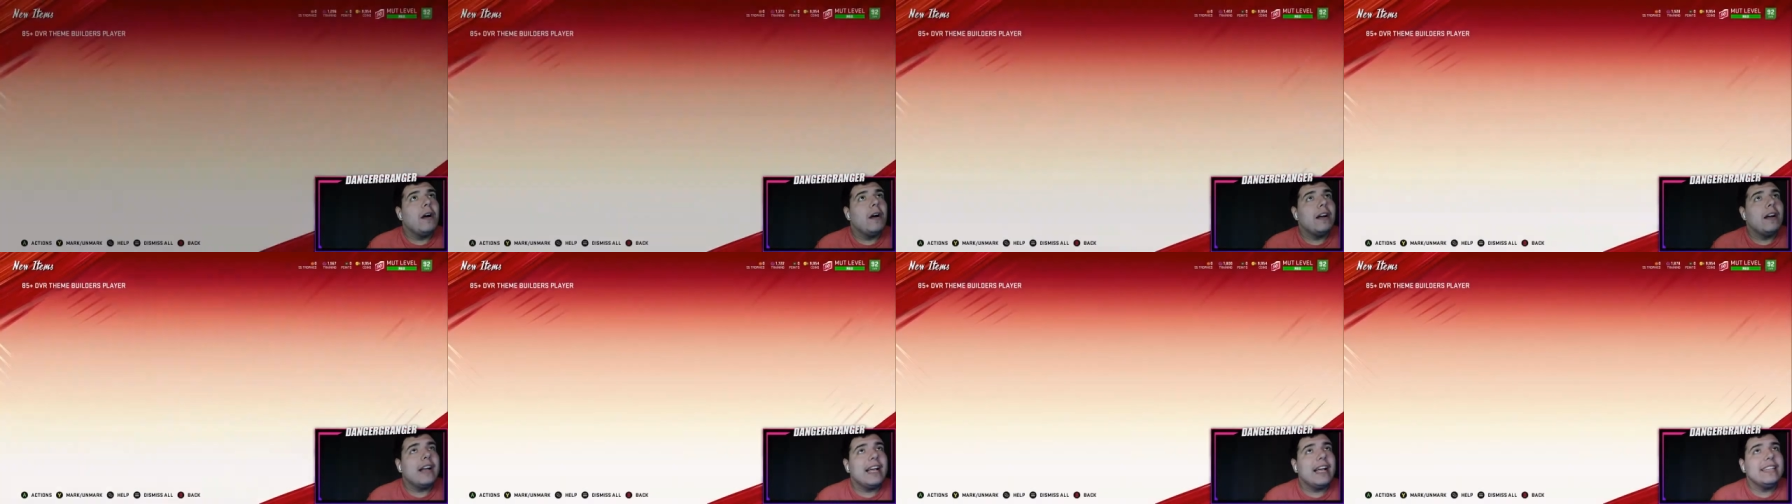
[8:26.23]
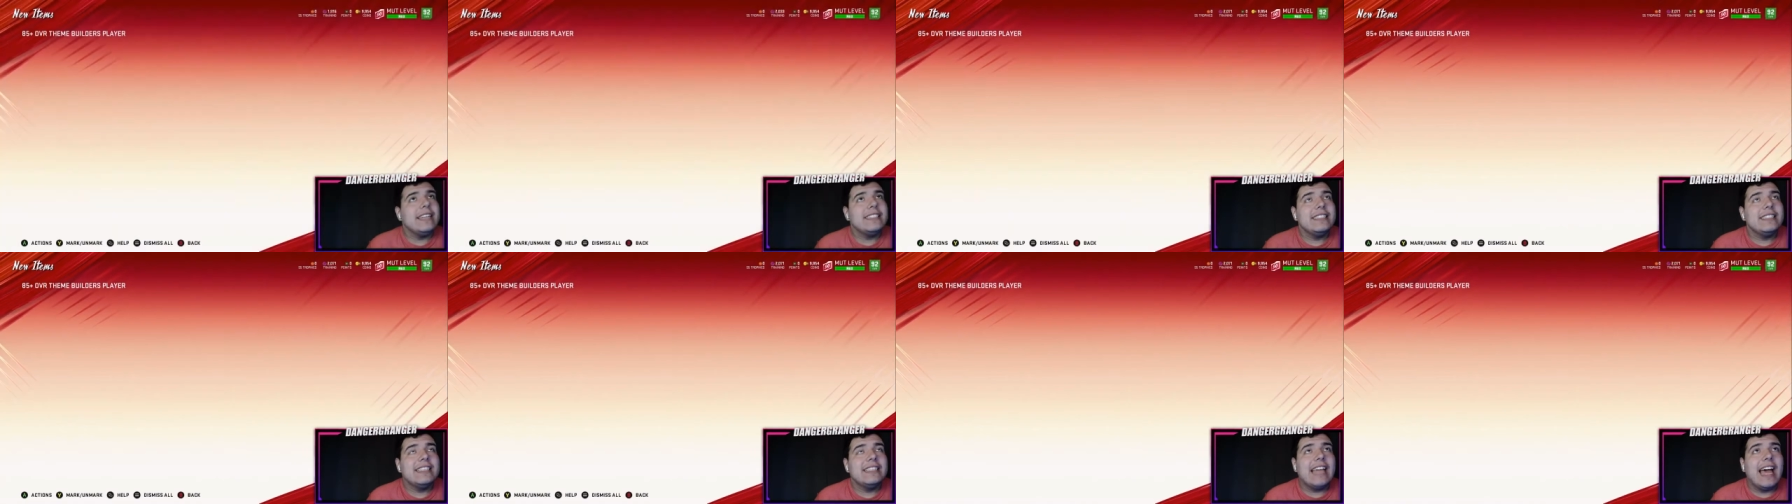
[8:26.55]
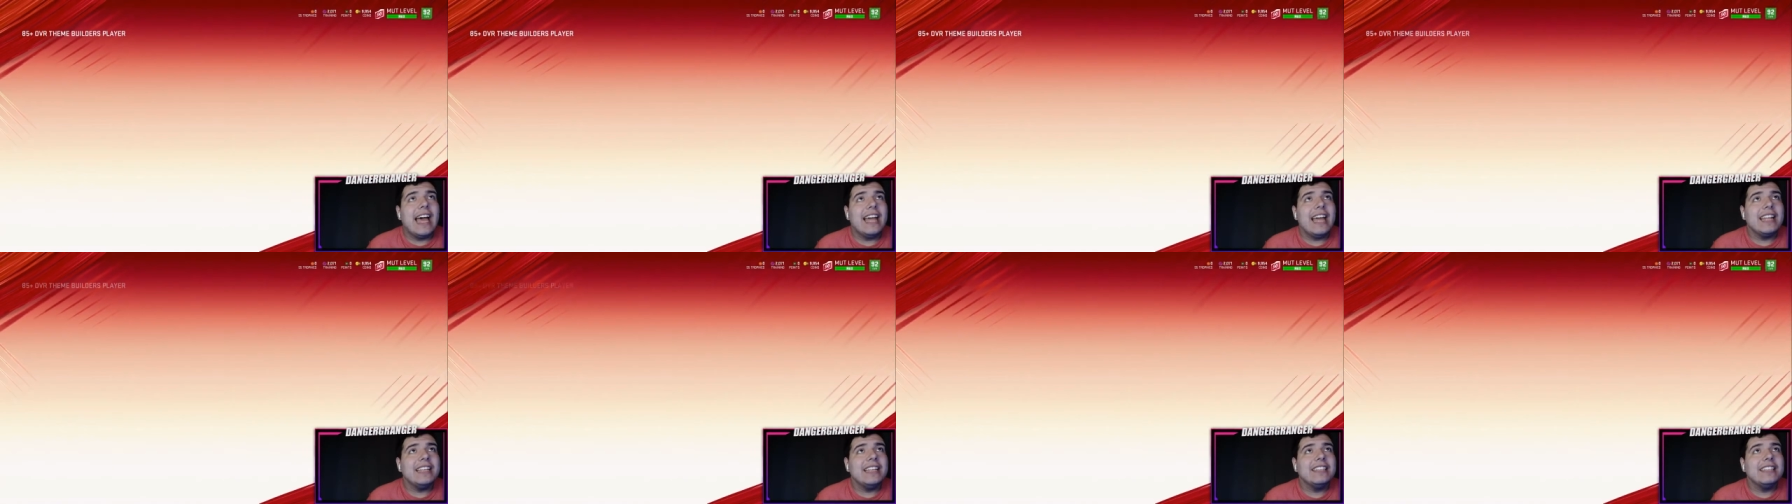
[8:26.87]
guys,
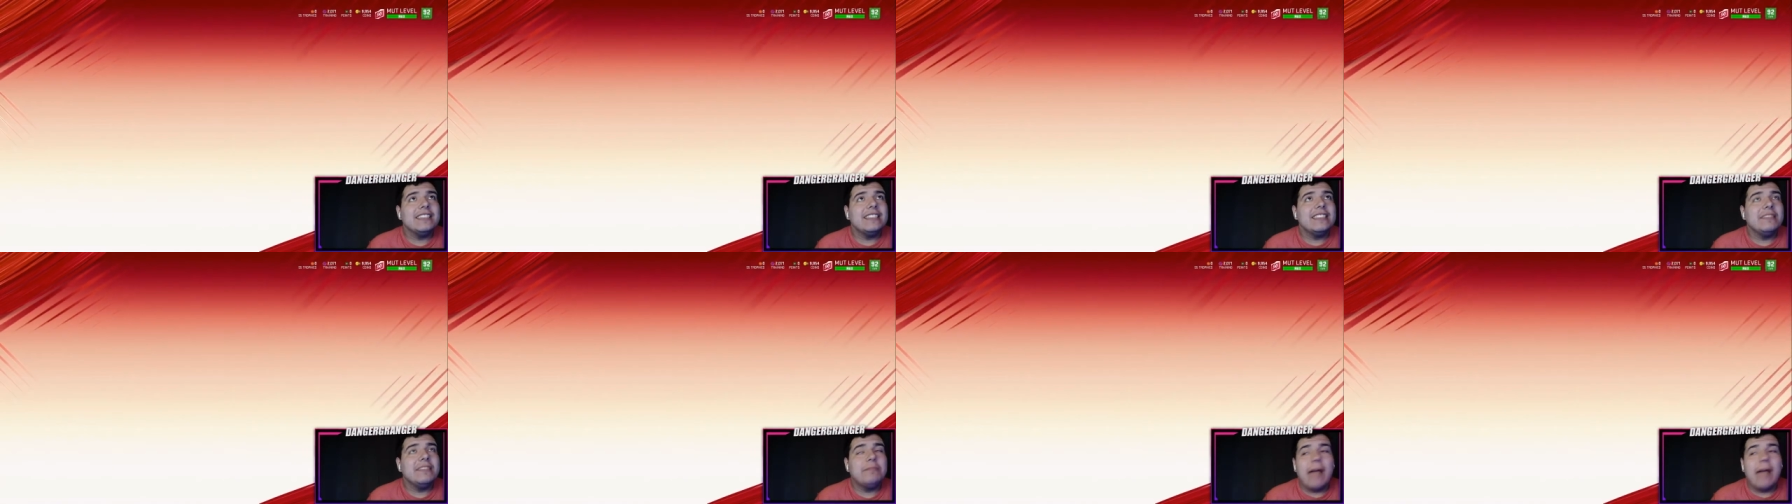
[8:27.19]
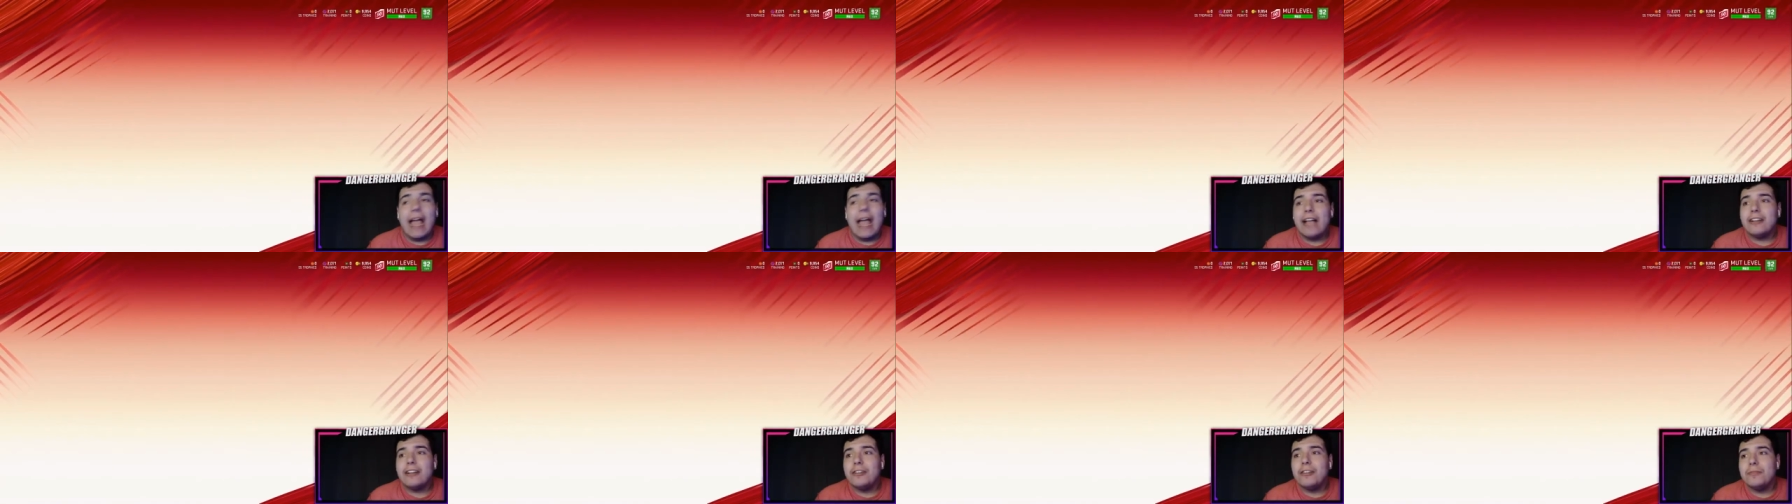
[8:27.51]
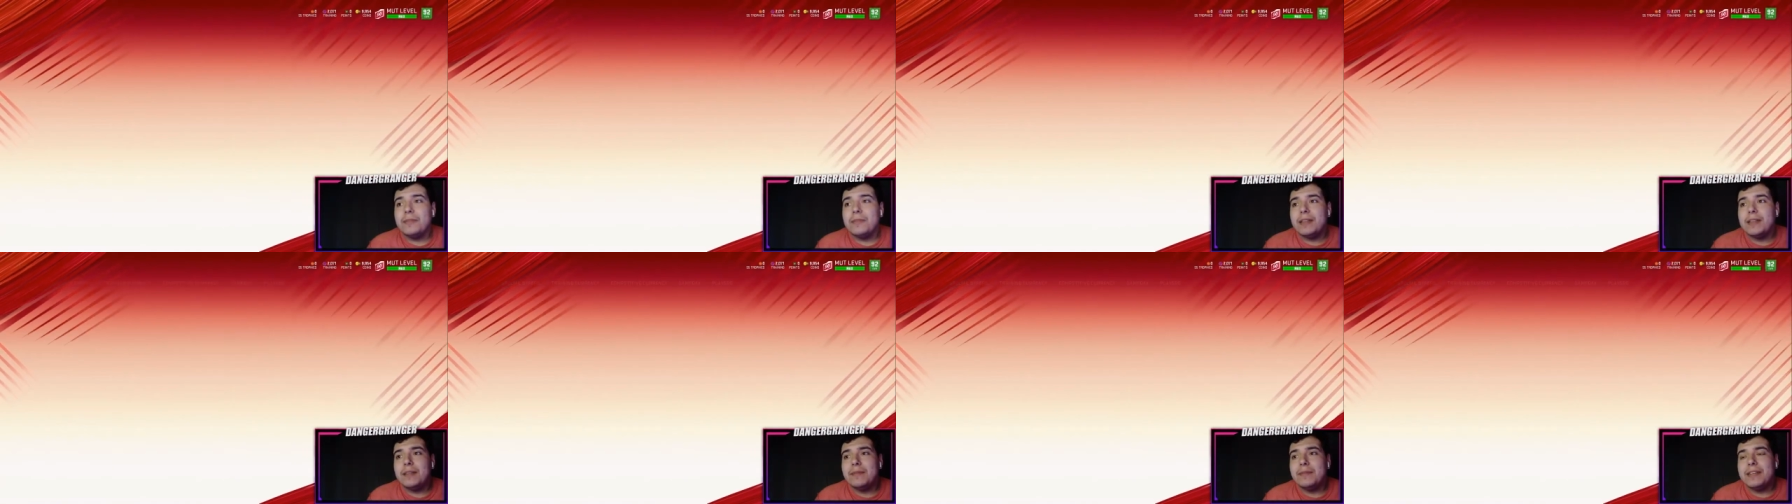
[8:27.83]
that is the pack
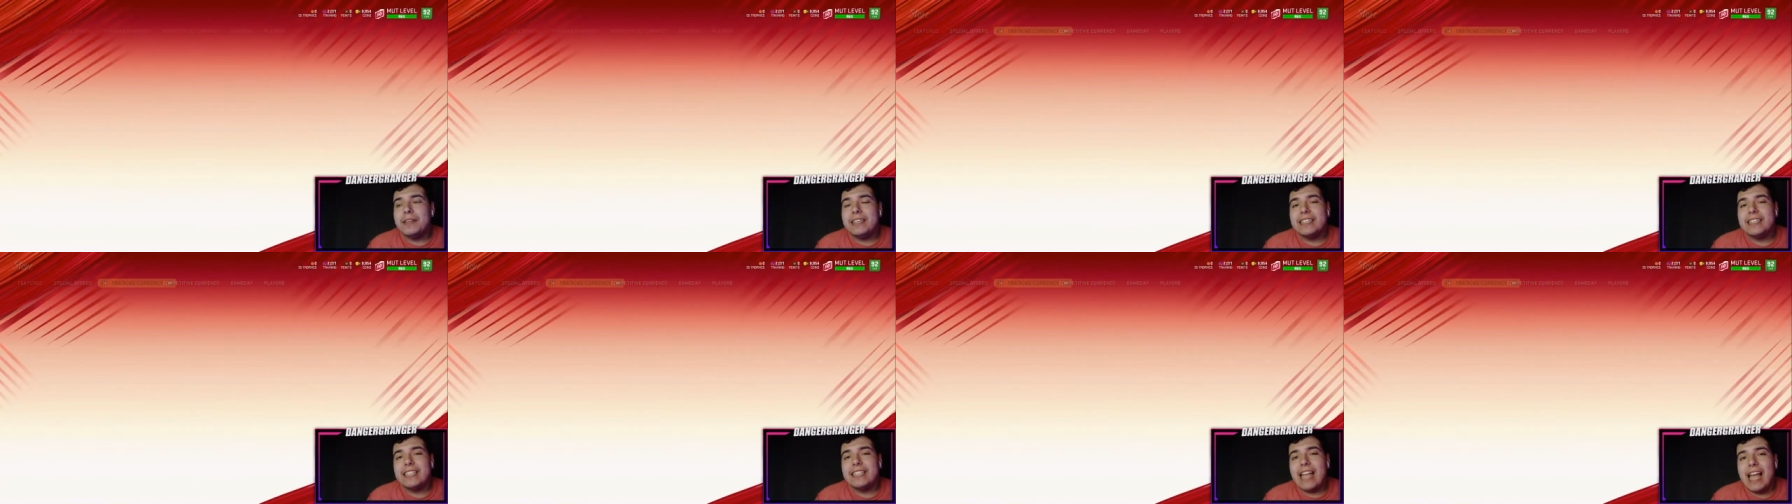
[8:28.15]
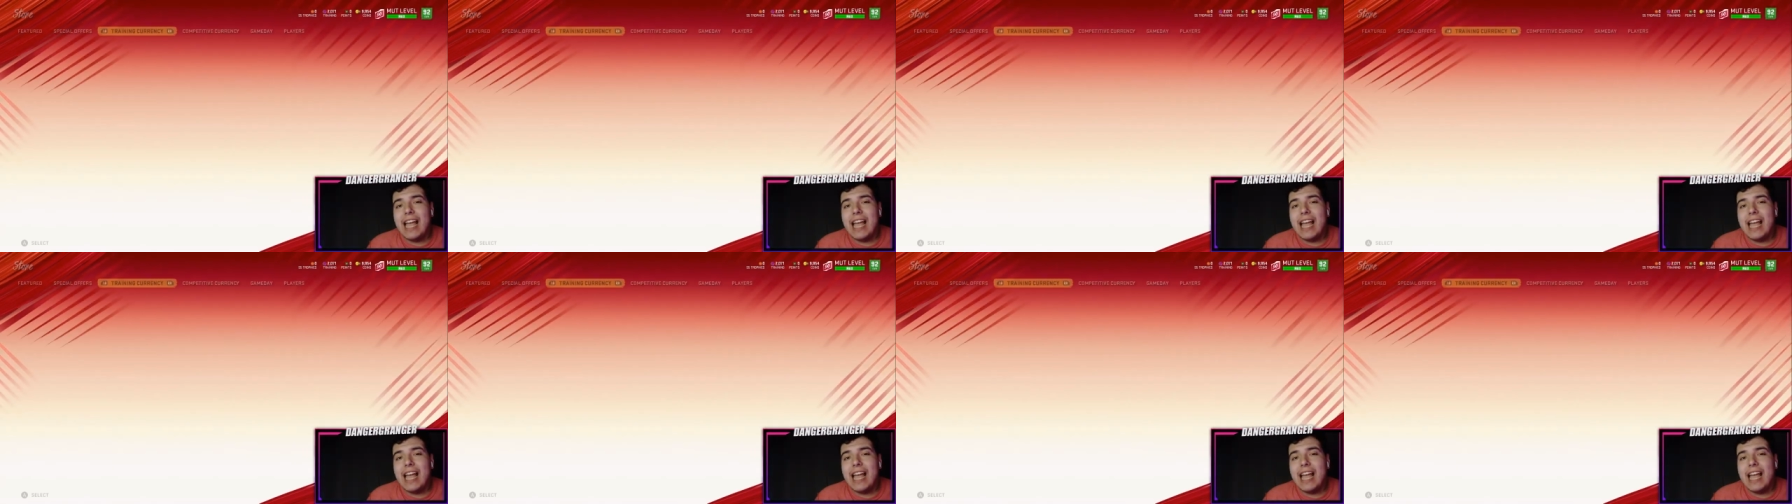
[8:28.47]
opening because I